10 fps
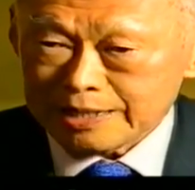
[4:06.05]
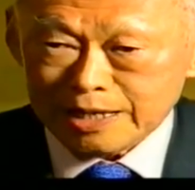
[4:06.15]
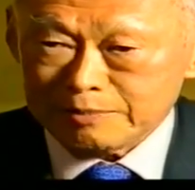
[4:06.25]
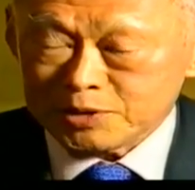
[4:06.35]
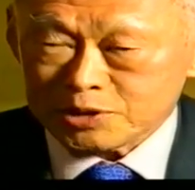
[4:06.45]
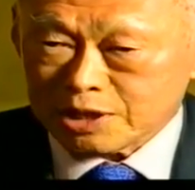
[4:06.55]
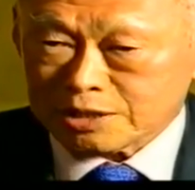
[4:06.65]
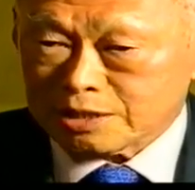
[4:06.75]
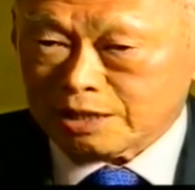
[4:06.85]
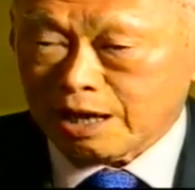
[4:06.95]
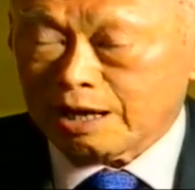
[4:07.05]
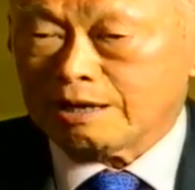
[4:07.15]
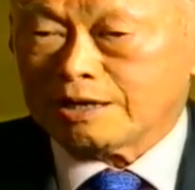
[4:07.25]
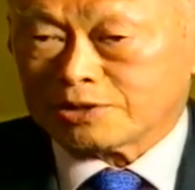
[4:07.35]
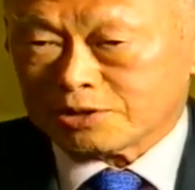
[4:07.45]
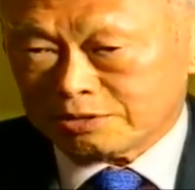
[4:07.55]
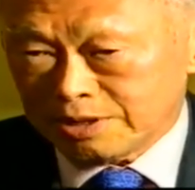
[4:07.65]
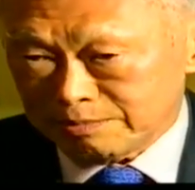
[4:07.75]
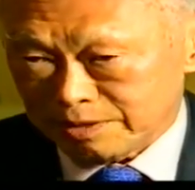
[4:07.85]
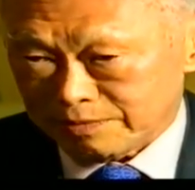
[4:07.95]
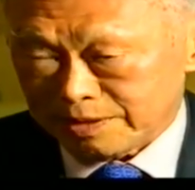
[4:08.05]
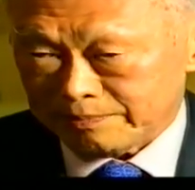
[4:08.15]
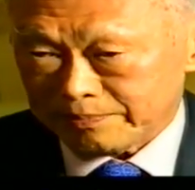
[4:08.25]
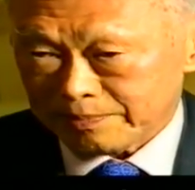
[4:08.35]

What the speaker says: there'll be such an endless stream of them.